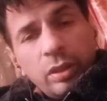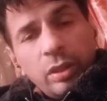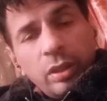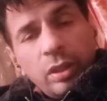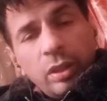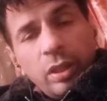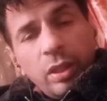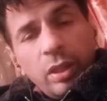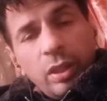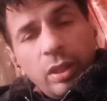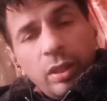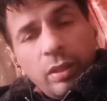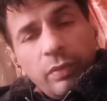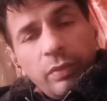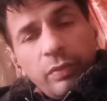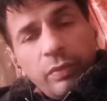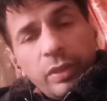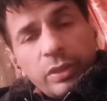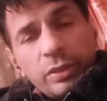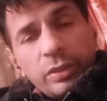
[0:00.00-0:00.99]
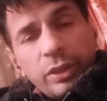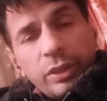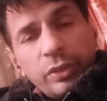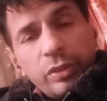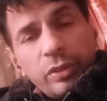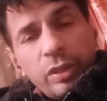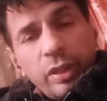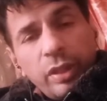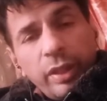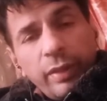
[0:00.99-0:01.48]
are wasting your
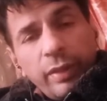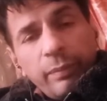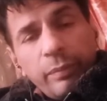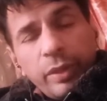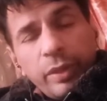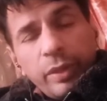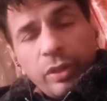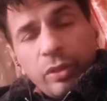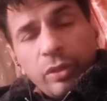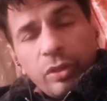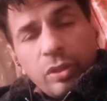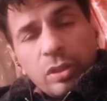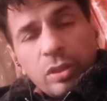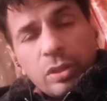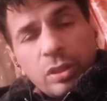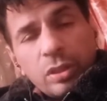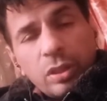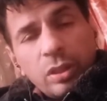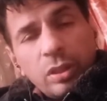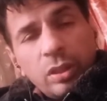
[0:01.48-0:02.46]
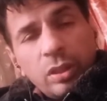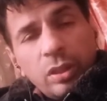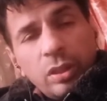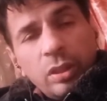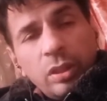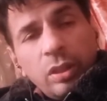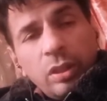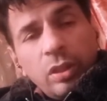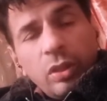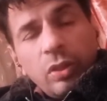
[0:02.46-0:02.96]
time because
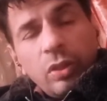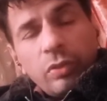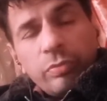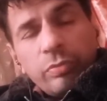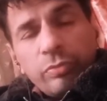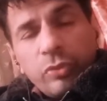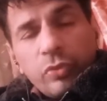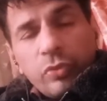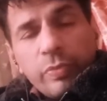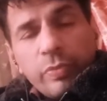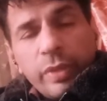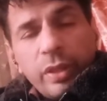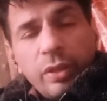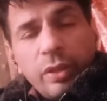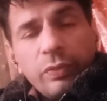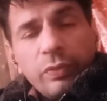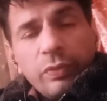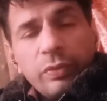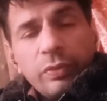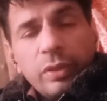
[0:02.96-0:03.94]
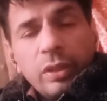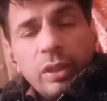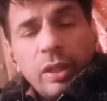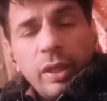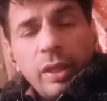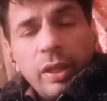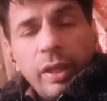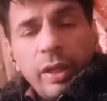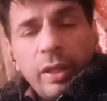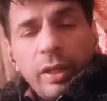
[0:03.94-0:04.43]
of movement of
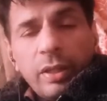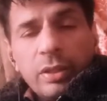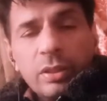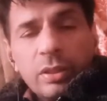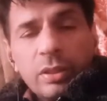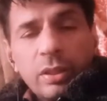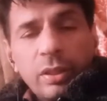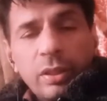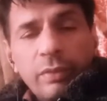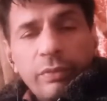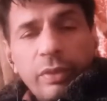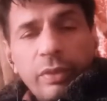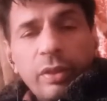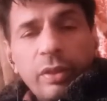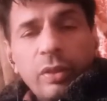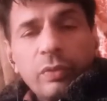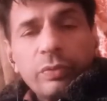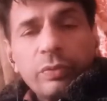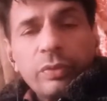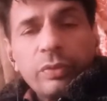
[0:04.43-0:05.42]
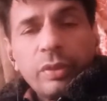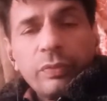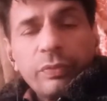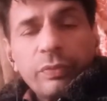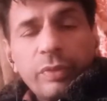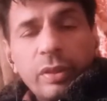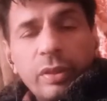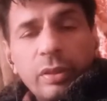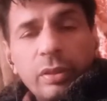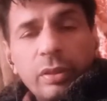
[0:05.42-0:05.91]
hands in front of the
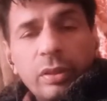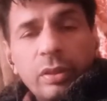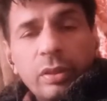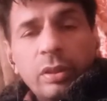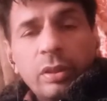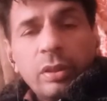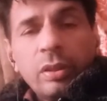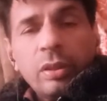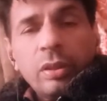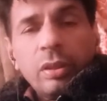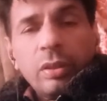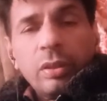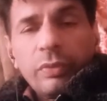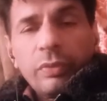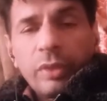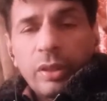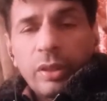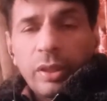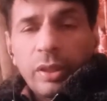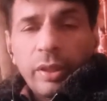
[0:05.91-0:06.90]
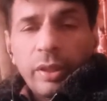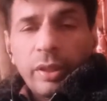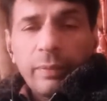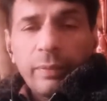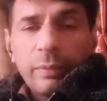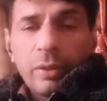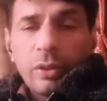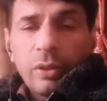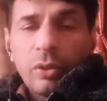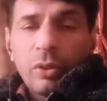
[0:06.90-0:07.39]
front camera
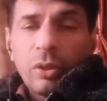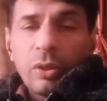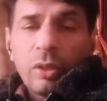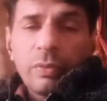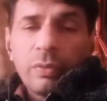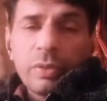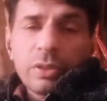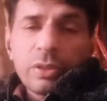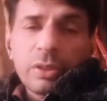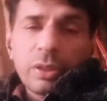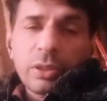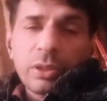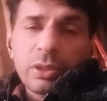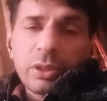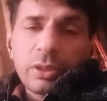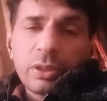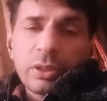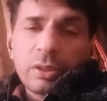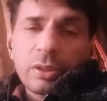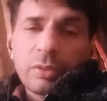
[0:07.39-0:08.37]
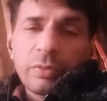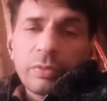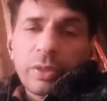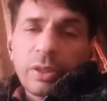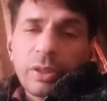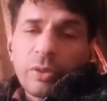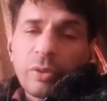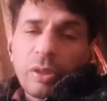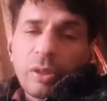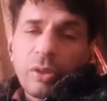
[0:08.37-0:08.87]
always exists when you
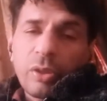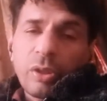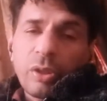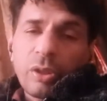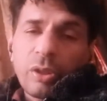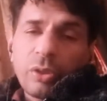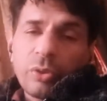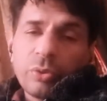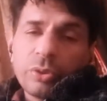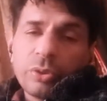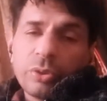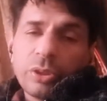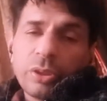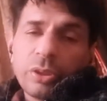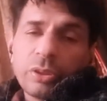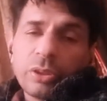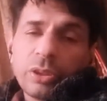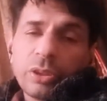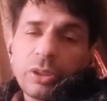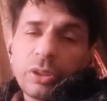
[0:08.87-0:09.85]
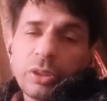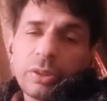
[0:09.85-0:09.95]
are not using cheese.